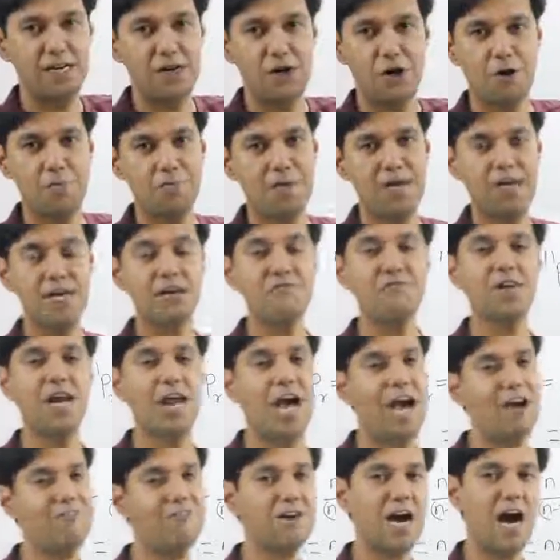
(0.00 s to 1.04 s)
denominator will
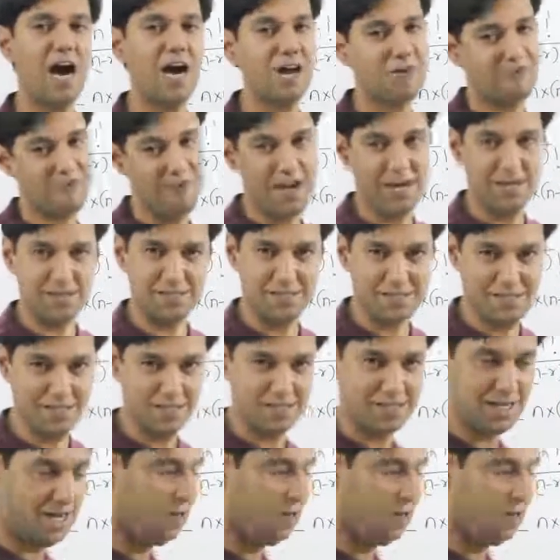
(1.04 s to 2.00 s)
have r factors